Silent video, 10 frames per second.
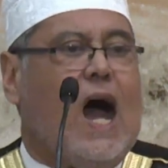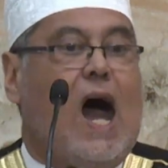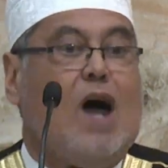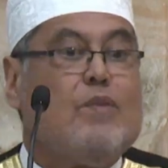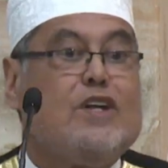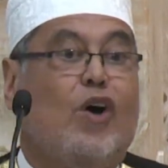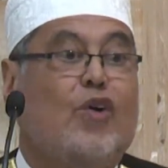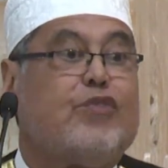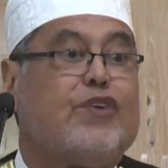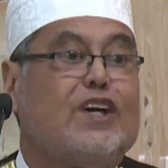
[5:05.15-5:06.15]
How many
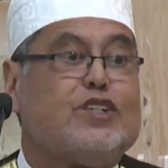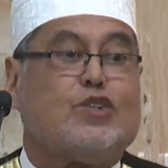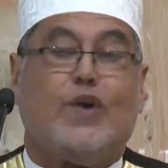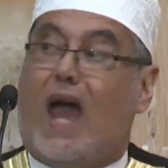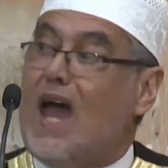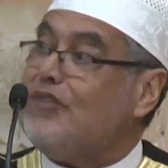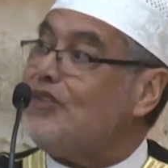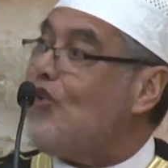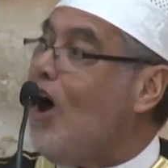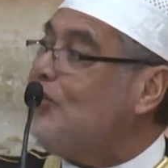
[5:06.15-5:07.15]
huffaz do we have
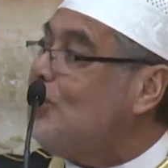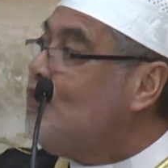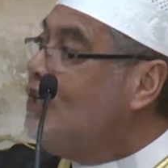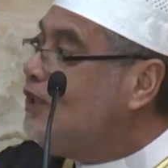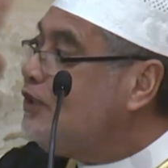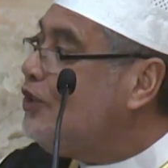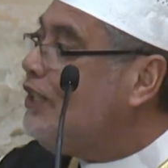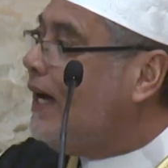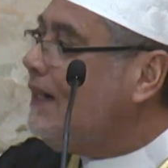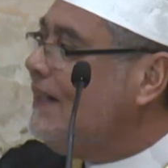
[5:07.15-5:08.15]
throughout the world
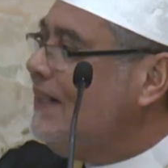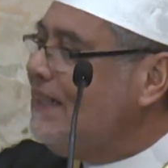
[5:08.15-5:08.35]
today?